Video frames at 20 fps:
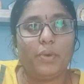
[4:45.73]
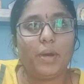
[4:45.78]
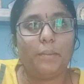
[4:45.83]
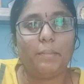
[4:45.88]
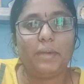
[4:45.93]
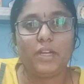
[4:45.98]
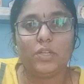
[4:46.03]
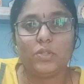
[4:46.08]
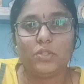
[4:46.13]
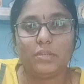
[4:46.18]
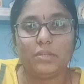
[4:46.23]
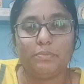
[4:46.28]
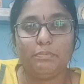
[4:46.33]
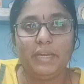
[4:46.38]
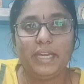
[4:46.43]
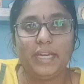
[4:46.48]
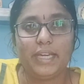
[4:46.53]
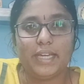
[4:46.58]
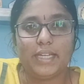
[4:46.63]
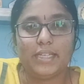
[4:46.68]
to the
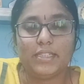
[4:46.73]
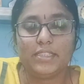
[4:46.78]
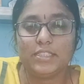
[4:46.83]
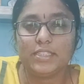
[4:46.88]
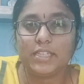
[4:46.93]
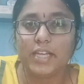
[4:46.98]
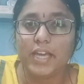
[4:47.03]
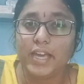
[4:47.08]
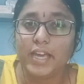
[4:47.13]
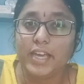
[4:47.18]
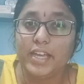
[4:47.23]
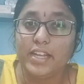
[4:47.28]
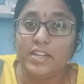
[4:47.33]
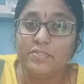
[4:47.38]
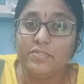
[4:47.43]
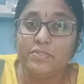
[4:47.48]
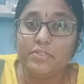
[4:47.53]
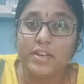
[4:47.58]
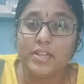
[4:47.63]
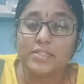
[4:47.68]
pH,
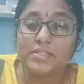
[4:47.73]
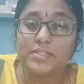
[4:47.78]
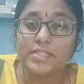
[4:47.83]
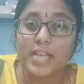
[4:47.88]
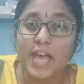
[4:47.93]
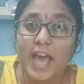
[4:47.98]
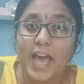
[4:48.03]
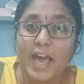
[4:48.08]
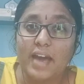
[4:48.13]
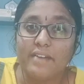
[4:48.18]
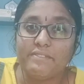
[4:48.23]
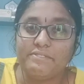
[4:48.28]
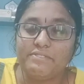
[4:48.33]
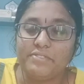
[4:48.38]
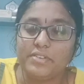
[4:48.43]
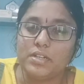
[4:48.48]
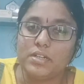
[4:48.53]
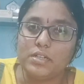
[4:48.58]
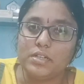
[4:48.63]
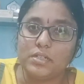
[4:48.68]
infants have a